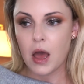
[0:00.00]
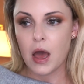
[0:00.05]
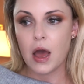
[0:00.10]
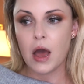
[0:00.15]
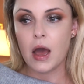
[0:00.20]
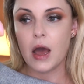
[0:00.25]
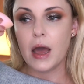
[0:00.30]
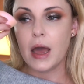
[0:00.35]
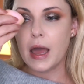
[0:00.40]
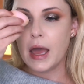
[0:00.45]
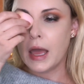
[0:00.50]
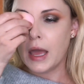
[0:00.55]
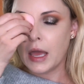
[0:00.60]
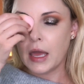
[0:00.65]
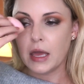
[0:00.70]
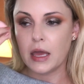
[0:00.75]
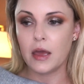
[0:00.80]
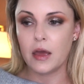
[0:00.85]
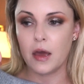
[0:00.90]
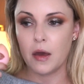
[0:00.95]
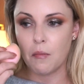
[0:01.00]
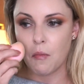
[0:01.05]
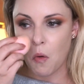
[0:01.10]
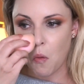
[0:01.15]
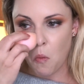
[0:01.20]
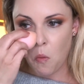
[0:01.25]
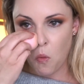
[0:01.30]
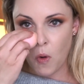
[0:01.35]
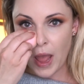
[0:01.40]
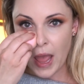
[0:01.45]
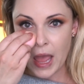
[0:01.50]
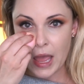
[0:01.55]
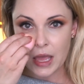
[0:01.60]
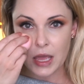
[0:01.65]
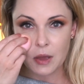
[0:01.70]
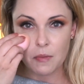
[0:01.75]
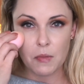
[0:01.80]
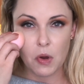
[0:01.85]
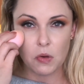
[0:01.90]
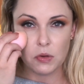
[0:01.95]
I am
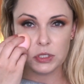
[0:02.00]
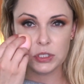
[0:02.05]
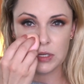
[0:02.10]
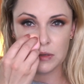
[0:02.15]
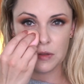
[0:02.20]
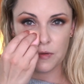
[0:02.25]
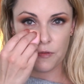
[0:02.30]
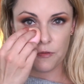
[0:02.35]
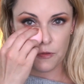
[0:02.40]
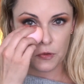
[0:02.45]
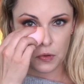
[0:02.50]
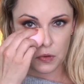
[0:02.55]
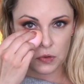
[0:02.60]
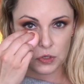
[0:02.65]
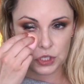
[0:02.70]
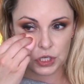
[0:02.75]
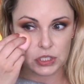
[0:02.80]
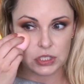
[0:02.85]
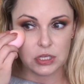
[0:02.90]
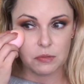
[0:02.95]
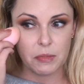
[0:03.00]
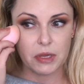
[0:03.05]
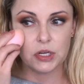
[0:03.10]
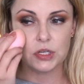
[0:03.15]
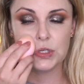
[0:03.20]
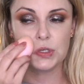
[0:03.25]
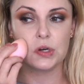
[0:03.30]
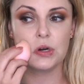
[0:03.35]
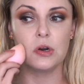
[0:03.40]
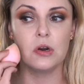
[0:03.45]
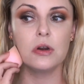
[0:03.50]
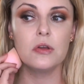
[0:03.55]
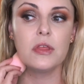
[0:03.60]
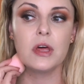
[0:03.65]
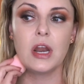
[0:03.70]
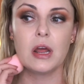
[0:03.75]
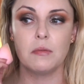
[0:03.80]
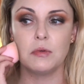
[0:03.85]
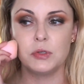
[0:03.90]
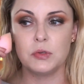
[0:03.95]
weighing most of the food just to make sure
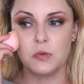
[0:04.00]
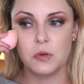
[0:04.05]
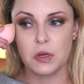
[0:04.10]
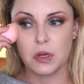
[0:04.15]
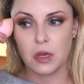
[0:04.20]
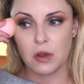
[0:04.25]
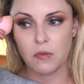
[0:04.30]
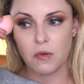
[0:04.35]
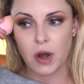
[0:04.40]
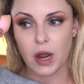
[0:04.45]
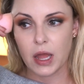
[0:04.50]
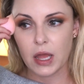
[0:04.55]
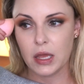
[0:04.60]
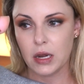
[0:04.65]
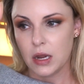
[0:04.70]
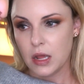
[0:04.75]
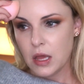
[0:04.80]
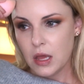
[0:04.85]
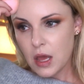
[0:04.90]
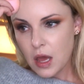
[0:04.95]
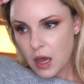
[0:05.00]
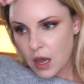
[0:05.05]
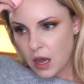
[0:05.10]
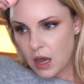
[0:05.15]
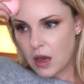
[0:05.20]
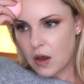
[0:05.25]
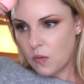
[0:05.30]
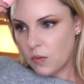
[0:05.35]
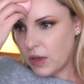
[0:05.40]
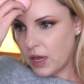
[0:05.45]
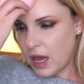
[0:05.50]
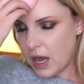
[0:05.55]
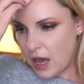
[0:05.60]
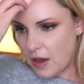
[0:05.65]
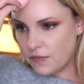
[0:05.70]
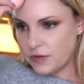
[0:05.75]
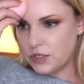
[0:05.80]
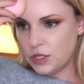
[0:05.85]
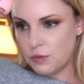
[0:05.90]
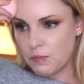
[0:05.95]
that I'm doing it right. We
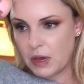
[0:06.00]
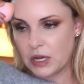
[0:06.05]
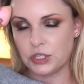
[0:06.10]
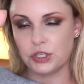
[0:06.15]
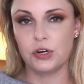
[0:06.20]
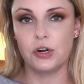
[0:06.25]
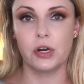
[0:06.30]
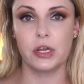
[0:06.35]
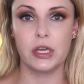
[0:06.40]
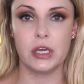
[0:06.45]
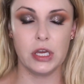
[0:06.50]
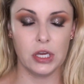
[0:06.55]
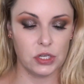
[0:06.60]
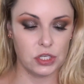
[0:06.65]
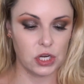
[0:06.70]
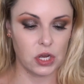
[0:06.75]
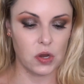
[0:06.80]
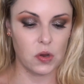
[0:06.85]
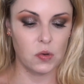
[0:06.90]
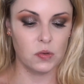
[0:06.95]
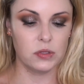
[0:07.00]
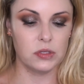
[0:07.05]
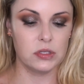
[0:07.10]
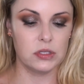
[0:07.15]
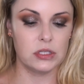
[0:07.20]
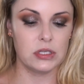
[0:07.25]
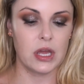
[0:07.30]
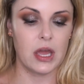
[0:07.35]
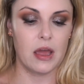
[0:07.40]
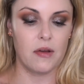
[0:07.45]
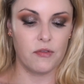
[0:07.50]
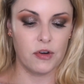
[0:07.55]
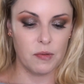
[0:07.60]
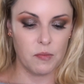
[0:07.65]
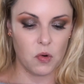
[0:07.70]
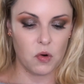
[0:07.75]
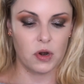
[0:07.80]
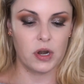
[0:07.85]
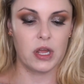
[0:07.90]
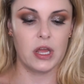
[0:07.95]
have to measure her ketones every
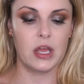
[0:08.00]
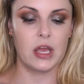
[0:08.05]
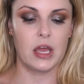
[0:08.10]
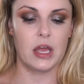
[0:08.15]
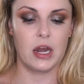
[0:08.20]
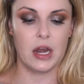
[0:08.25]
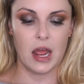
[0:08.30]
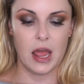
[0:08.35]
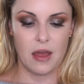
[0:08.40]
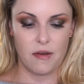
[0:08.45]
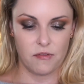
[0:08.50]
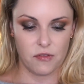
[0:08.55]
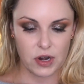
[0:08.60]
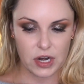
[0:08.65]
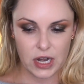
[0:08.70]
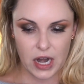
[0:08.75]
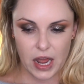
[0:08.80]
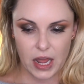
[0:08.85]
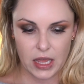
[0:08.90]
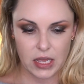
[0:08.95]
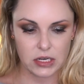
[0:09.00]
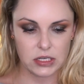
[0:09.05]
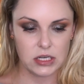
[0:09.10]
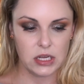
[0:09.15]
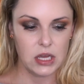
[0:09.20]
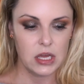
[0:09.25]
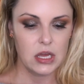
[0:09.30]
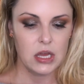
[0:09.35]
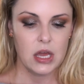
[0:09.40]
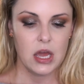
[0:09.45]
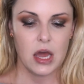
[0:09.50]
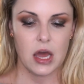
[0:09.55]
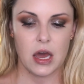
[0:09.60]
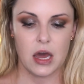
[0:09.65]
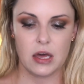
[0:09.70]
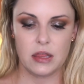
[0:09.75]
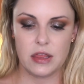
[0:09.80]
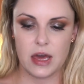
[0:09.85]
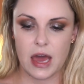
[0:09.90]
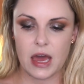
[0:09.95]
morning and every night.
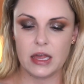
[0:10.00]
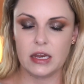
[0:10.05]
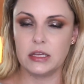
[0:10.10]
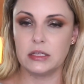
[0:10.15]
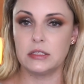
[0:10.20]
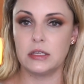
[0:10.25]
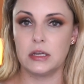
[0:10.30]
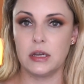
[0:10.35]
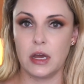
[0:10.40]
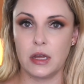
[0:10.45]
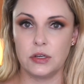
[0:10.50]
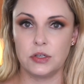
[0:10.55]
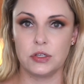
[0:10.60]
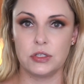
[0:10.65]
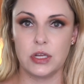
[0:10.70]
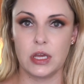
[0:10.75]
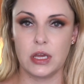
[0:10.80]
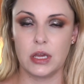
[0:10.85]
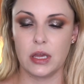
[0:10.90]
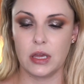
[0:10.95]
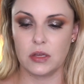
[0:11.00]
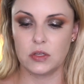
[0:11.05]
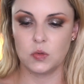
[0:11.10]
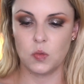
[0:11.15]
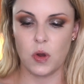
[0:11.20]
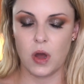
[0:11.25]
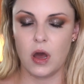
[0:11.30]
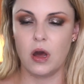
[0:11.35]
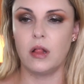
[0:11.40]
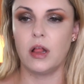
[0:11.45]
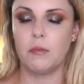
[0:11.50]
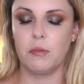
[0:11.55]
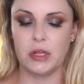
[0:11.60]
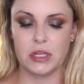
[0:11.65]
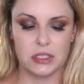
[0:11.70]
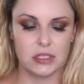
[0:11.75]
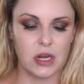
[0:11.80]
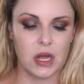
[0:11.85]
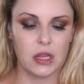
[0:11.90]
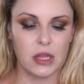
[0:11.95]
That is an undertaking as well. I mean,
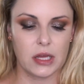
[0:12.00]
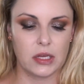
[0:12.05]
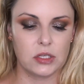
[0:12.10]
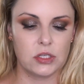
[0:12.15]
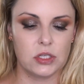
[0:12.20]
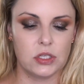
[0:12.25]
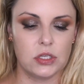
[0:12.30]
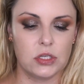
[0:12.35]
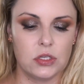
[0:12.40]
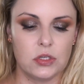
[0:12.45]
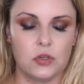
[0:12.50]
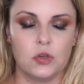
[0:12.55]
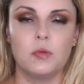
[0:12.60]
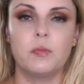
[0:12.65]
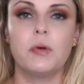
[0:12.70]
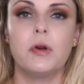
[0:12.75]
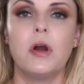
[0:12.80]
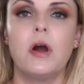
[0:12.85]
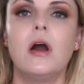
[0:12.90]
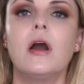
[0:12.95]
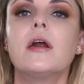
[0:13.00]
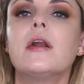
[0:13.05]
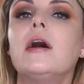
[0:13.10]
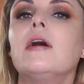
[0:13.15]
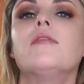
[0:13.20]
it's not like super hard.